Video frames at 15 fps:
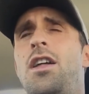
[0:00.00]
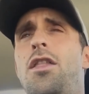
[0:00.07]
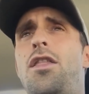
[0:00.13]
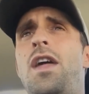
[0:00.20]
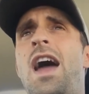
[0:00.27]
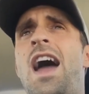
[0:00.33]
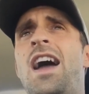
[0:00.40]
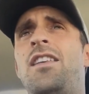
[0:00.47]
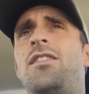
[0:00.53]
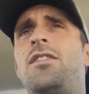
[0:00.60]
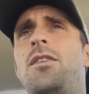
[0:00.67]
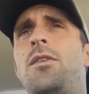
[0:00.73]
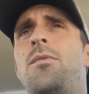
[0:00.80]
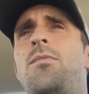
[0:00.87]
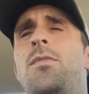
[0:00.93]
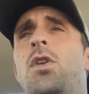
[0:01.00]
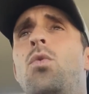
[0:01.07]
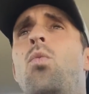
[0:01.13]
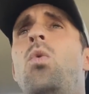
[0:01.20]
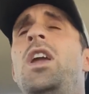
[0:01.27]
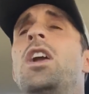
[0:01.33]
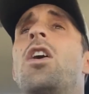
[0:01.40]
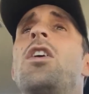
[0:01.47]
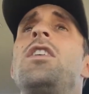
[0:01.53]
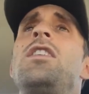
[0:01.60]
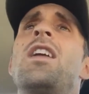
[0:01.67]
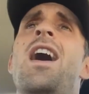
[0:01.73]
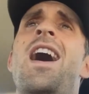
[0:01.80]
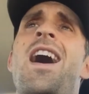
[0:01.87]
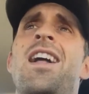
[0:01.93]
that we are
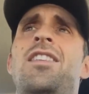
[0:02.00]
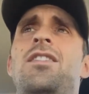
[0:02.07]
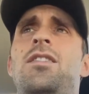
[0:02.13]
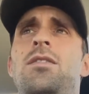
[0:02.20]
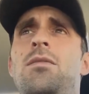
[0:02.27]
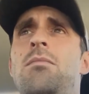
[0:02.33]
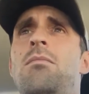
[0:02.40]
not